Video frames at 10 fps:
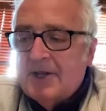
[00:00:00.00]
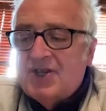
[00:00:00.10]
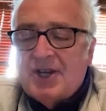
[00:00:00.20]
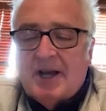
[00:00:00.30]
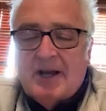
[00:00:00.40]

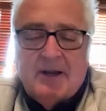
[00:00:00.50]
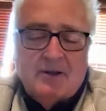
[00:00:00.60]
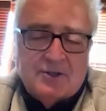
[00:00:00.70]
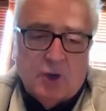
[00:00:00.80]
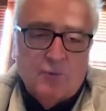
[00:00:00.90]

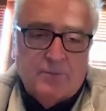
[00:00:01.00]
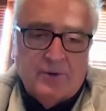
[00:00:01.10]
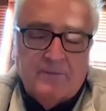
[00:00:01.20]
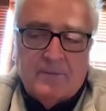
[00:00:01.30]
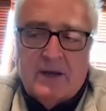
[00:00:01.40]
channels open
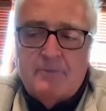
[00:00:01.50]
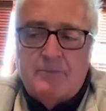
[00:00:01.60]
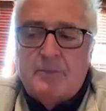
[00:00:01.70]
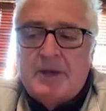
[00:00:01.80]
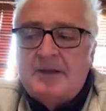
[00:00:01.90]
and
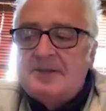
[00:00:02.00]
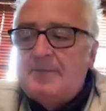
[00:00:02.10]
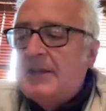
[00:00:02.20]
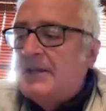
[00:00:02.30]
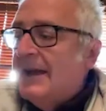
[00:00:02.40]
prepared to
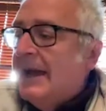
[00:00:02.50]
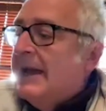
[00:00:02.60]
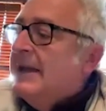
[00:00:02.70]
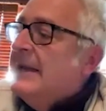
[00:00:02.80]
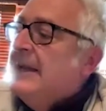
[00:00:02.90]
speak to
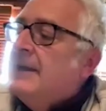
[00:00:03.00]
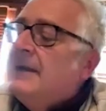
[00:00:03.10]
any